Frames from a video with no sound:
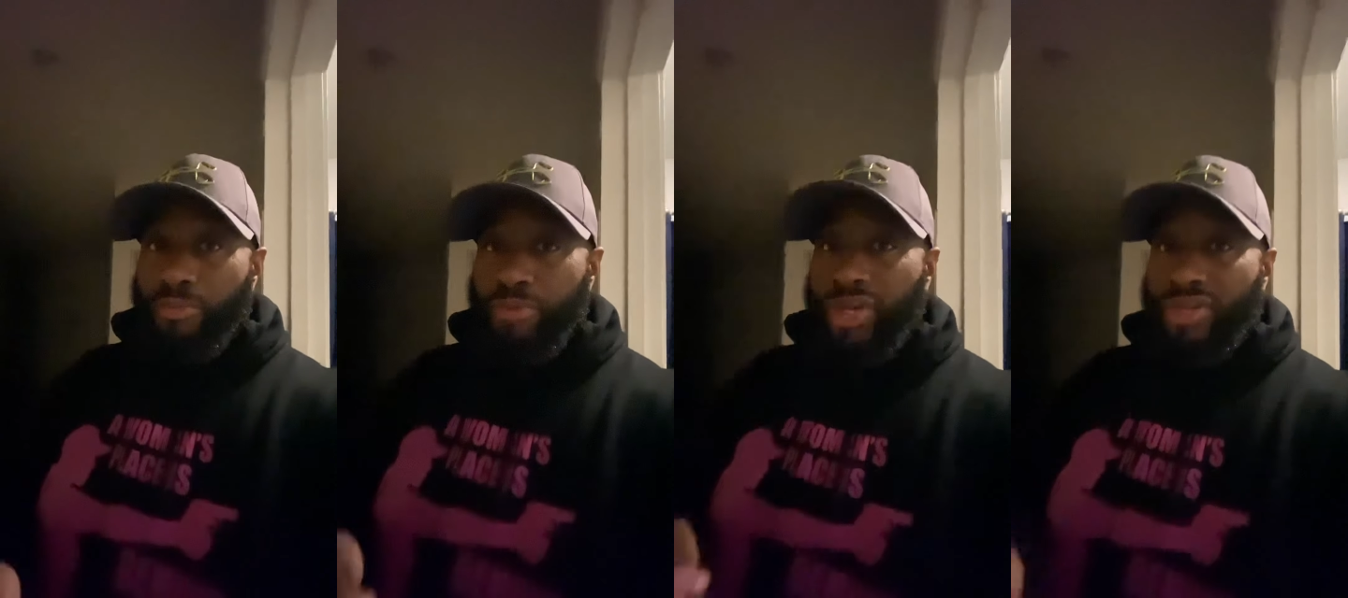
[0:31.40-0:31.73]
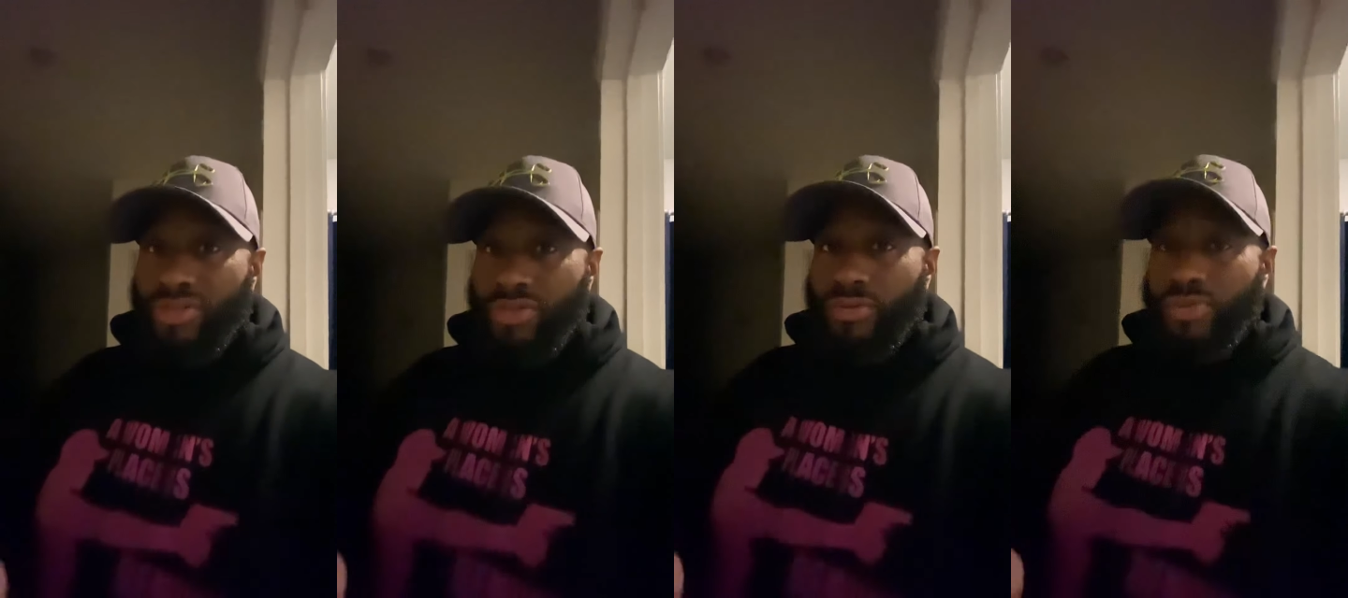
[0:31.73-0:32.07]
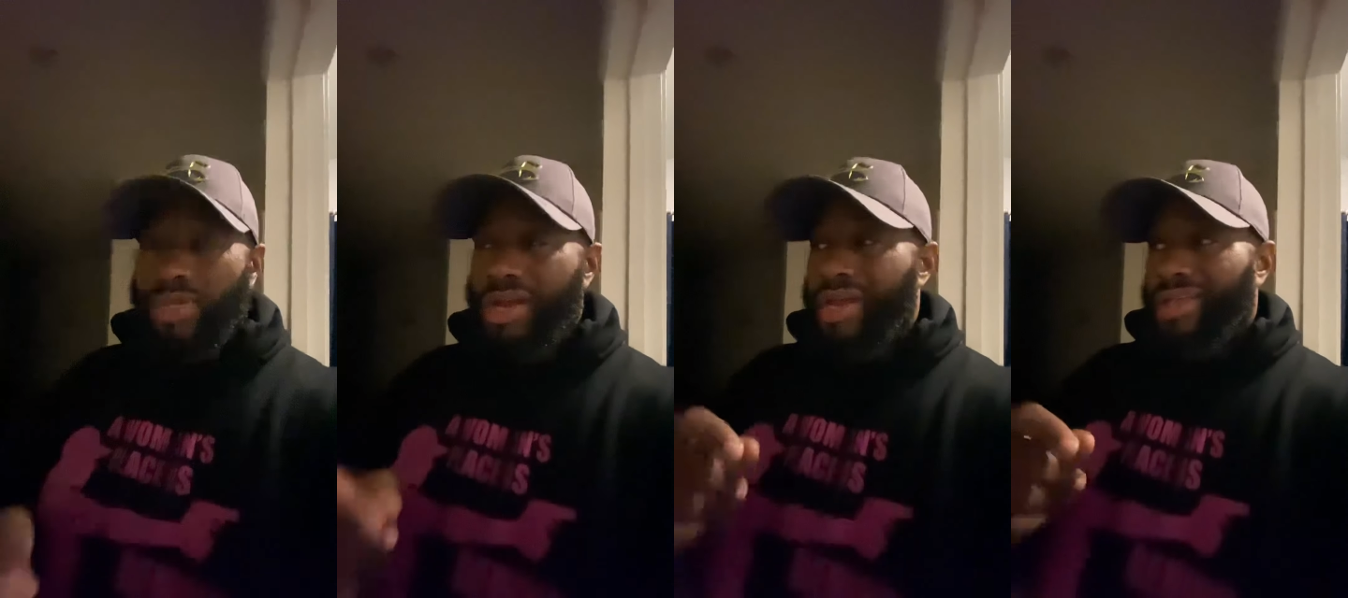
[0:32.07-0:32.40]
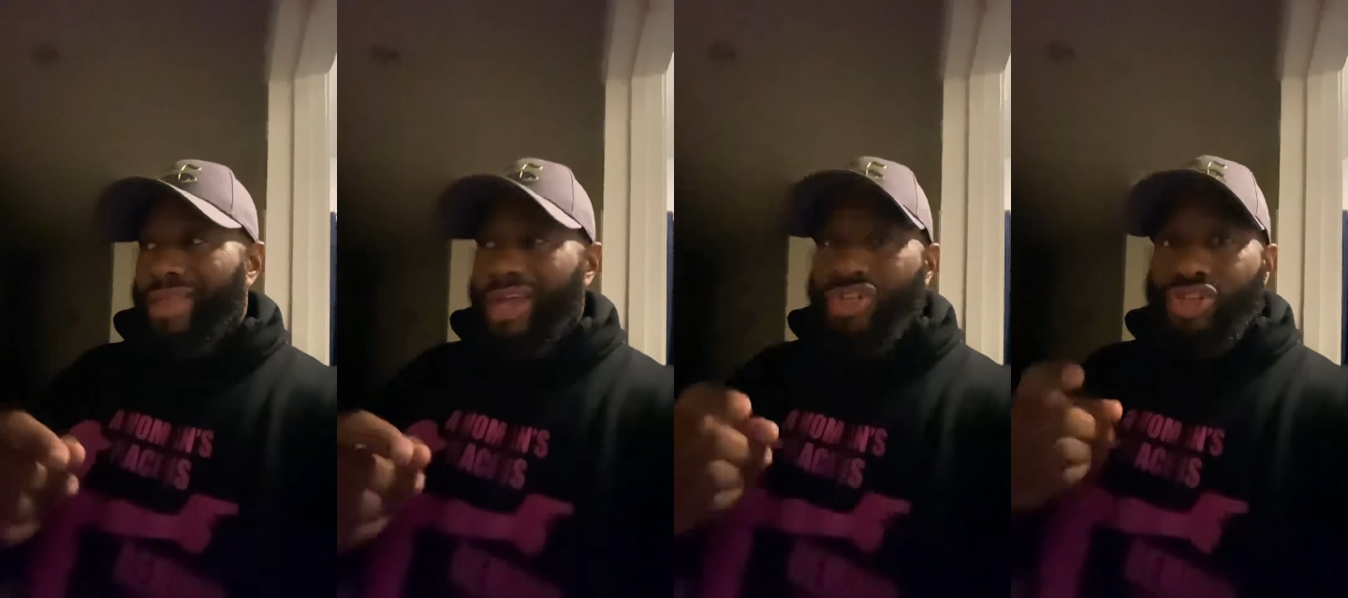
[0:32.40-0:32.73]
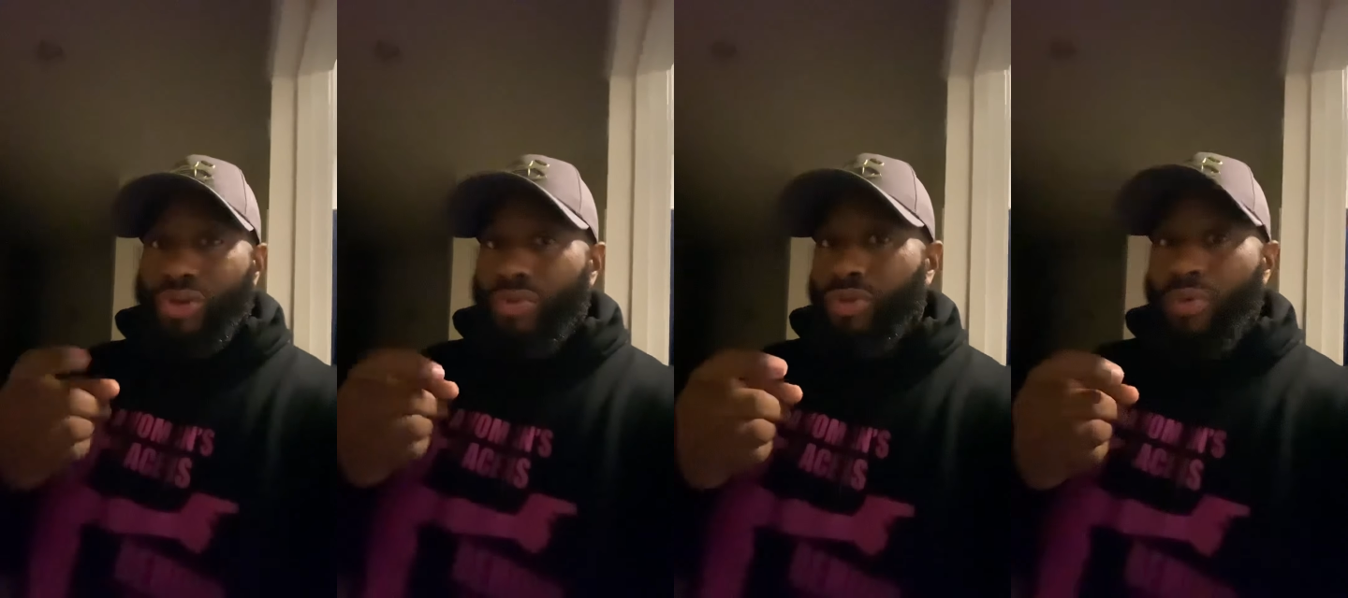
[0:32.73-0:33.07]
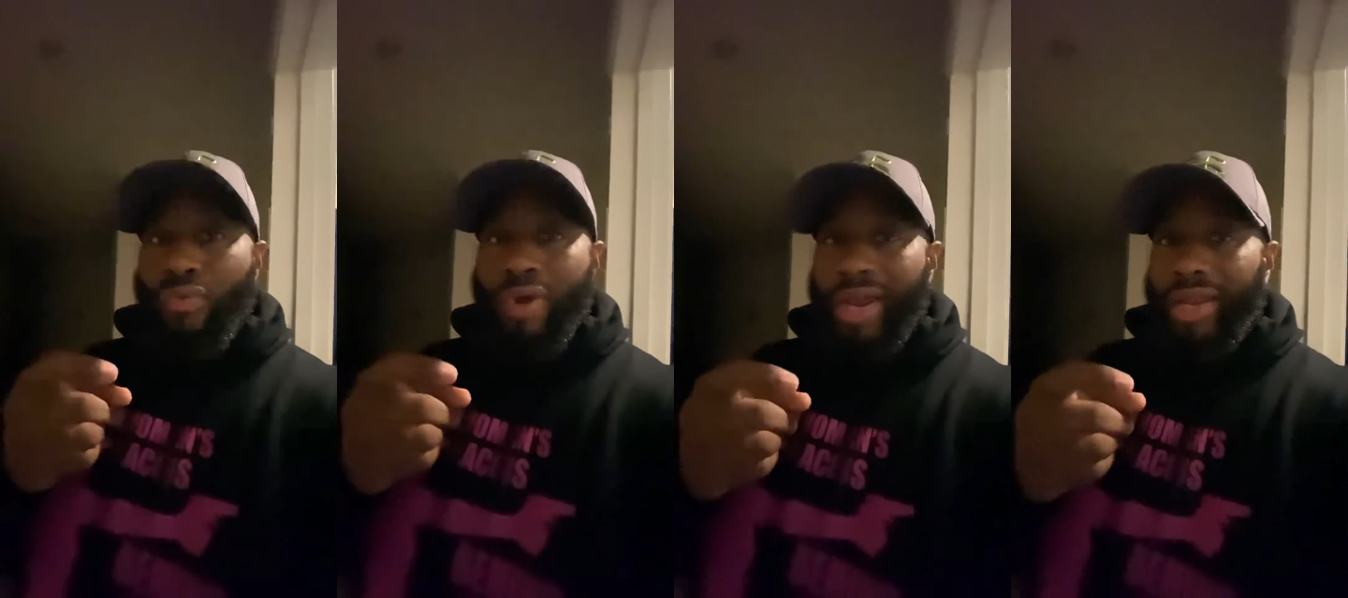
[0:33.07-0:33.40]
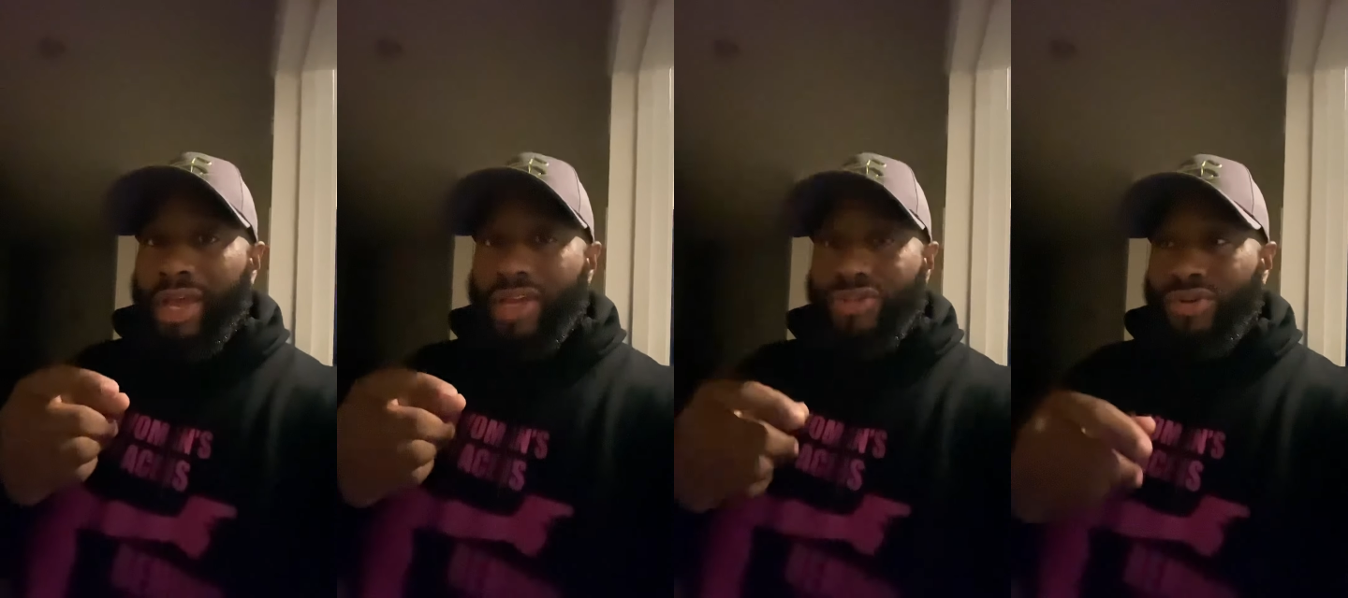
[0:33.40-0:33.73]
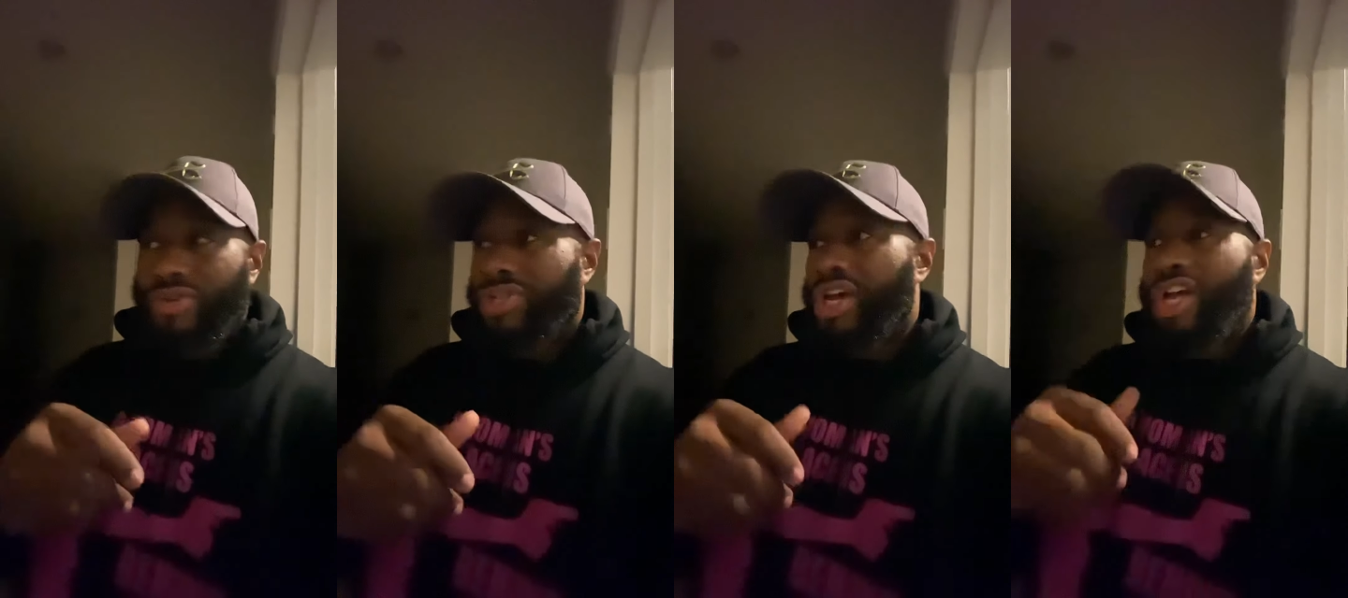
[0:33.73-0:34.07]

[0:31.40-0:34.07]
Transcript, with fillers: pistols that shoot the red lasers.